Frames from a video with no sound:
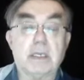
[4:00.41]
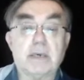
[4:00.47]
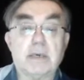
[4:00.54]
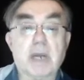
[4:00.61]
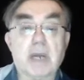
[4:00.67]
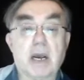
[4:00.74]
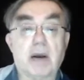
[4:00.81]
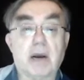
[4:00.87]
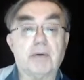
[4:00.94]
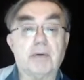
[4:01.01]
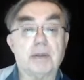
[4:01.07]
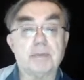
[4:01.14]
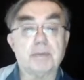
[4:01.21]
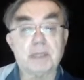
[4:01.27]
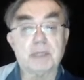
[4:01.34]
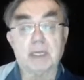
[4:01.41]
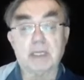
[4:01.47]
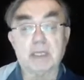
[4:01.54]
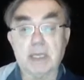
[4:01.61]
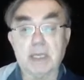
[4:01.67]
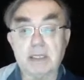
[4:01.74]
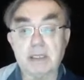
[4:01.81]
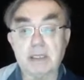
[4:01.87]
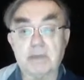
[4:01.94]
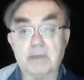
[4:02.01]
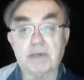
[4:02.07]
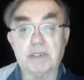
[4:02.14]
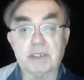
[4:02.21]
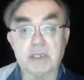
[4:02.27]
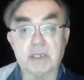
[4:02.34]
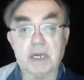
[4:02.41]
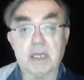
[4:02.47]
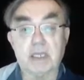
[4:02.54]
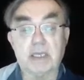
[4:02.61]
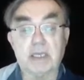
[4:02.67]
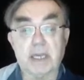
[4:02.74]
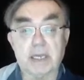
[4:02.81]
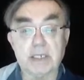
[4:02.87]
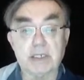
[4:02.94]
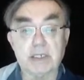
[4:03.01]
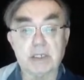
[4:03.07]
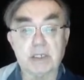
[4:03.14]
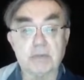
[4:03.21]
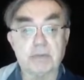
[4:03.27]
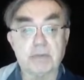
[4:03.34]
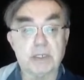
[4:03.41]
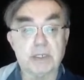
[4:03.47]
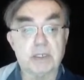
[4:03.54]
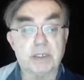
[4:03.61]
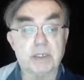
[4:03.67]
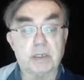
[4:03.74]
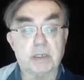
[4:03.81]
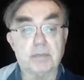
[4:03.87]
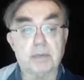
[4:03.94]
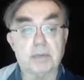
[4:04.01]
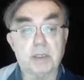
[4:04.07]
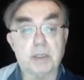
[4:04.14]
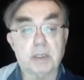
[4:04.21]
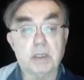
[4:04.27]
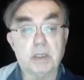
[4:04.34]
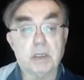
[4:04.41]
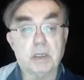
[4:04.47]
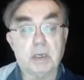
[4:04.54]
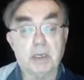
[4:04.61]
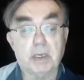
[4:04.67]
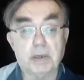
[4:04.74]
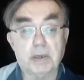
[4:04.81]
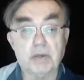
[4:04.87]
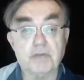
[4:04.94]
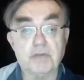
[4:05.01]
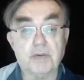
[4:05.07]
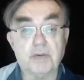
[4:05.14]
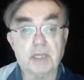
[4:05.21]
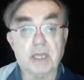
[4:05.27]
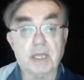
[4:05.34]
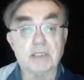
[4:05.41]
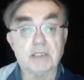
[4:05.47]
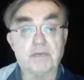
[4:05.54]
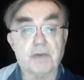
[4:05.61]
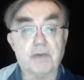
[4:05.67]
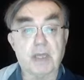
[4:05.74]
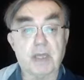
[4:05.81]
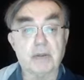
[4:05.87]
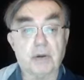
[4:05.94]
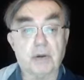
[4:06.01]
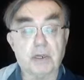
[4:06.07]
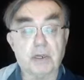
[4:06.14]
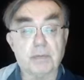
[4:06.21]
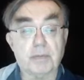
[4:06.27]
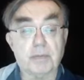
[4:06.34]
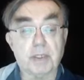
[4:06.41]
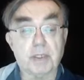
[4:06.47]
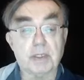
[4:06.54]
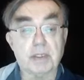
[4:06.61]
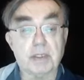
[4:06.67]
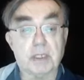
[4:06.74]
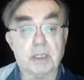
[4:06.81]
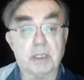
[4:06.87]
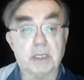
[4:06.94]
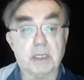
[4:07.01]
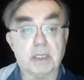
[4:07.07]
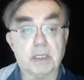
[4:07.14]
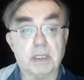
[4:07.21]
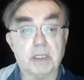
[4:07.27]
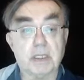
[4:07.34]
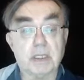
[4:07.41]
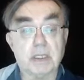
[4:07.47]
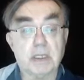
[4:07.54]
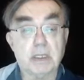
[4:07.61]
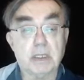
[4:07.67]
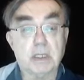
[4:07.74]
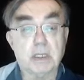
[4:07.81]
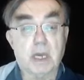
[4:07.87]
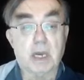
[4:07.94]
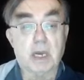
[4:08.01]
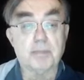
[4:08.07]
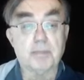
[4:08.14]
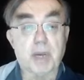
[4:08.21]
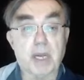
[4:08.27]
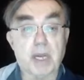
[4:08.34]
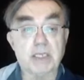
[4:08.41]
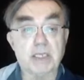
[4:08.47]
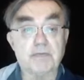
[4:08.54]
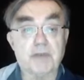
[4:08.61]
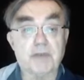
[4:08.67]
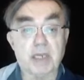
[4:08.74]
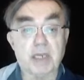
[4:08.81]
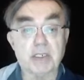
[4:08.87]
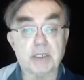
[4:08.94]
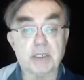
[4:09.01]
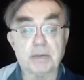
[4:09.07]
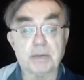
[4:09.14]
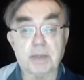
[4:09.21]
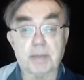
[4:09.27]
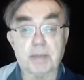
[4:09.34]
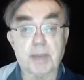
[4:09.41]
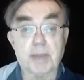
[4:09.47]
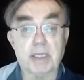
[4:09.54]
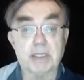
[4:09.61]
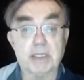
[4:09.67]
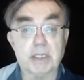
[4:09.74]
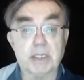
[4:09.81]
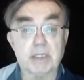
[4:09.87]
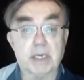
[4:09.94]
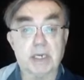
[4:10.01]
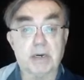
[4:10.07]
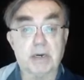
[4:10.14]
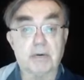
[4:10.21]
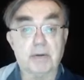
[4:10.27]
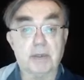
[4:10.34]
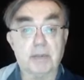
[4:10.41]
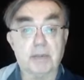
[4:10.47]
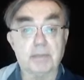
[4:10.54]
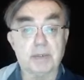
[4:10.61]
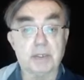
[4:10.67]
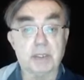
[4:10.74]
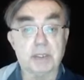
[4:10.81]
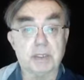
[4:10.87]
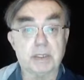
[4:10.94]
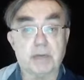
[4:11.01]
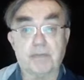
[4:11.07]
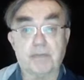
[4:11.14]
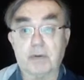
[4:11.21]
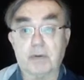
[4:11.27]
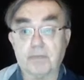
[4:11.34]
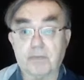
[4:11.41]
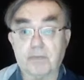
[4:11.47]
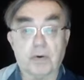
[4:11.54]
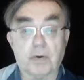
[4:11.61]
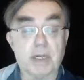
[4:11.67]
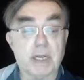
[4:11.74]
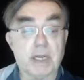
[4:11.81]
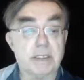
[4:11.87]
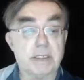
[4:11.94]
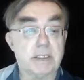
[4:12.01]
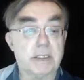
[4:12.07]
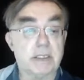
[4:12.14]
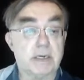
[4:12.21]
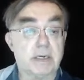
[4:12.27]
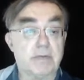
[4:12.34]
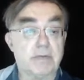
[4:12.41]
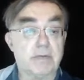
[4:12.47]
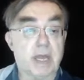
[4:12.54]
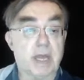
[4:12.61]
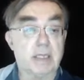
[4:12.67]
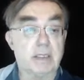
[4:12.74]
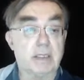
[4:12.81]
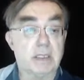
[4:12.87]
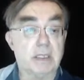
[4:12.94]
there are algorithms like latent Dirichlet allocation, which um, are used for classifying documents uh, in an unbiased fashion. There are many such algorithms. There are several, four cases here of that.